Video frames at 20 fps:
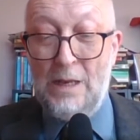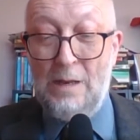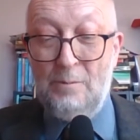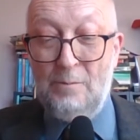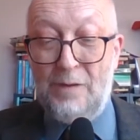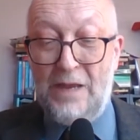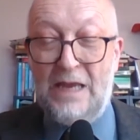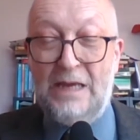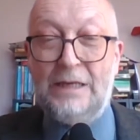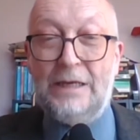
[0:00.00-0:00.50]

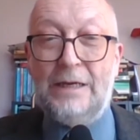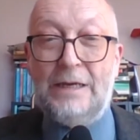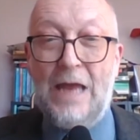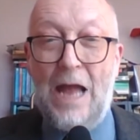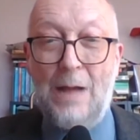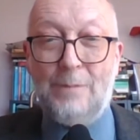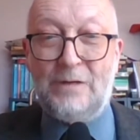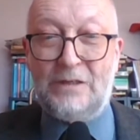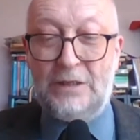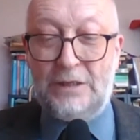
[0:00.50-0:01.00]
barely
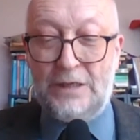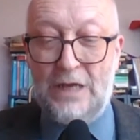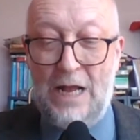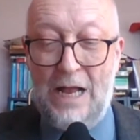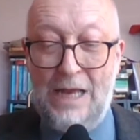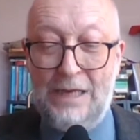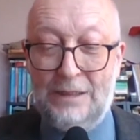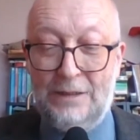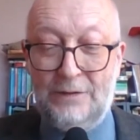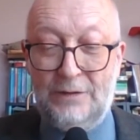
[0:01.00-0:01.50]
inhabited
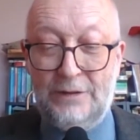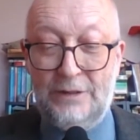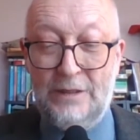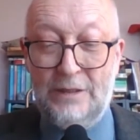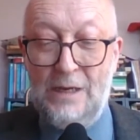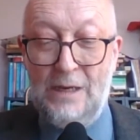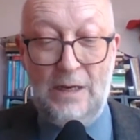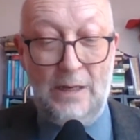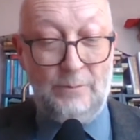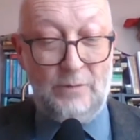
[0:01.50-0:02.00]
island
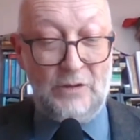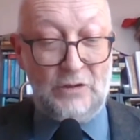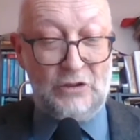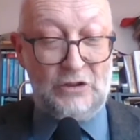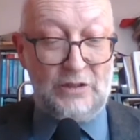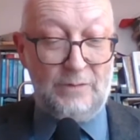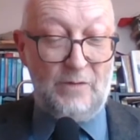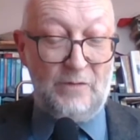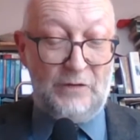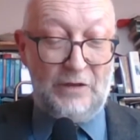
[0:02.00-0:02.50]
in which
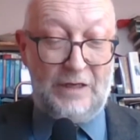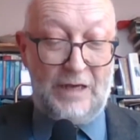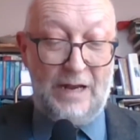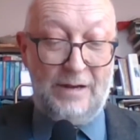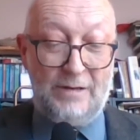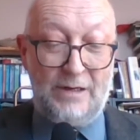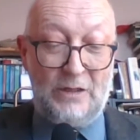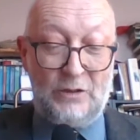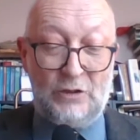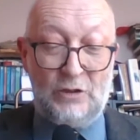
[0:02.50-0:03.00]
some of the
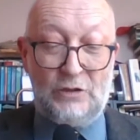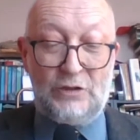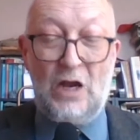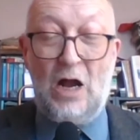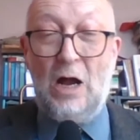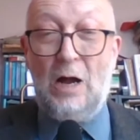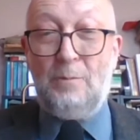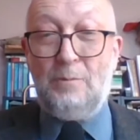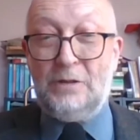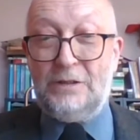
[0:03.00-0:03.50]
characters
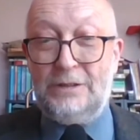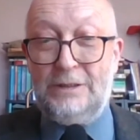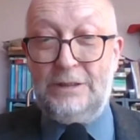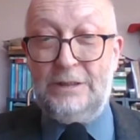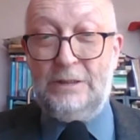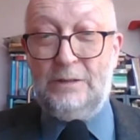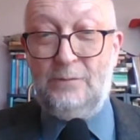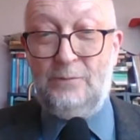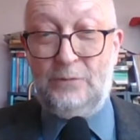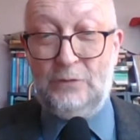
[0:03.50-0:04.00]
are
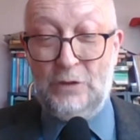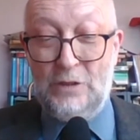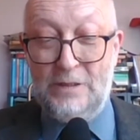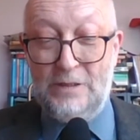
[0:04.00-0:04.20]
believed